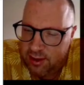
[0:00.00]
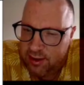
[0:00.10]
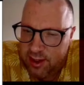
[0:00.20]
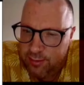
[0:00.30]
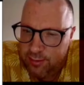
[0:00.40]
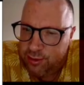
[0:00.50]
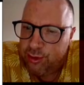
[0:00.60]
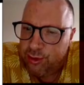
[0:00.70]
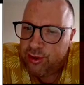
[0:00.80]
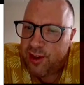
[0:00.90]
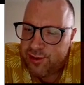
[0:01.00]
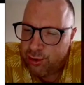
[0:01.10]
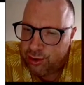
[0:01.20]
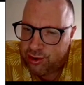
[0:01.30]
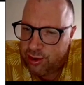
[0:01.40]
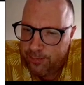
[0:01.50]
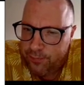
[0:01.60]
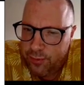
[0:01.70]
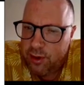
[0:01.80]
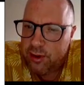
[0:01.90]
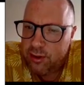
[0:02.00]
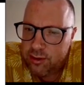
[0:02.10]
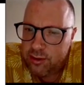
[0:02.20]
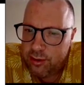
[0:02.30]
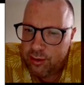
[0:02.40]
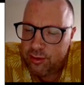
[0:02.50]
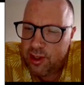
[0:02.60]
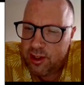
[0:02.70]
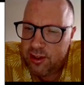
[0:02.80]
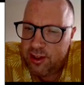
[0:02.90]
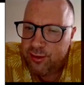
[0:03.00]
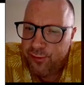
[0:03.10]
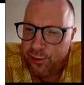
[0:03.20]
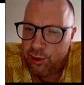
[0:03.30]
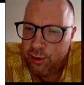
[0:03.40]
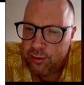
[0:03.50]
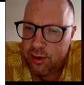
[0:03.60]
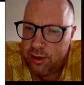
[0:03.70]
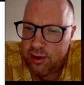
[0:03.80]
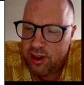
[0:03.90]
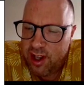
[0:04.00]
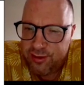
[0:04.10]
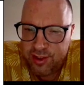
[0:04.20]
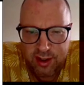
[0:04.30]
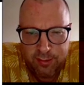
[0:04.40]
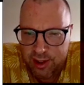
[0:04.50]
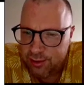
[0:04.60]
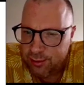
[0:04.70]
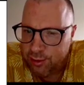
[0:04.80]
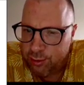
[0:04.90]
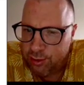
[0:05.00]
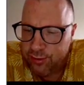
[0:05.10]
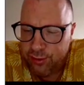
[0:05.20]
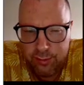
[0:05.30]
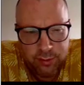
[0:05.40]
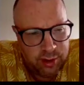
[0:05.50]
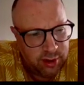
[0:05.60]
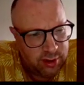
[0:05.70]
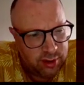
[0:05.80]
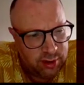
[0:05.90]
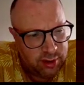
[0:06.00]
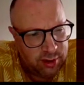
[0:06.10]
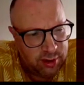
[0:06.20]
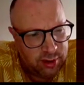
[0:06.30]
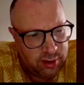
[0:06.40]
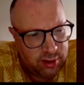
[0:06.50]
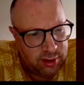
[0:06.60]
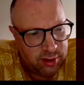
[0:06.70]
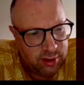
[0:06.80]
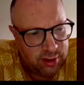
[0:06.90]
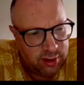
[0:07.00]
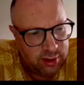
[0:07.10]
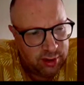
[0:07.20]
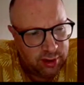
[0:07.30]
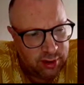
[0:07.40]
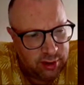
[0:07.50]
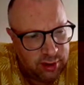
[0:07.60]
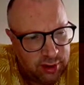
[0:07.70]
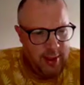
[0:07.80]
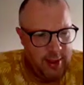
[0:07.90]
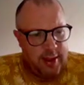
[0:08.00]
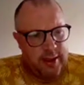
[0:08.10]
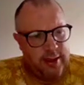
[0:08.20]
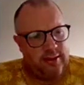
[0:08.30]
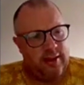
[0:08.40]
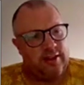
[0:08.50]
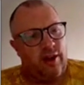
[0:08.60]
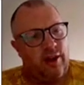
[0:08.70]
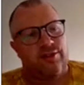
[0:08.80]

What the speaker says: Then teams do not have a choice, yeah? So they need to follow the lifecycle management rules from the CSP, from the provider. And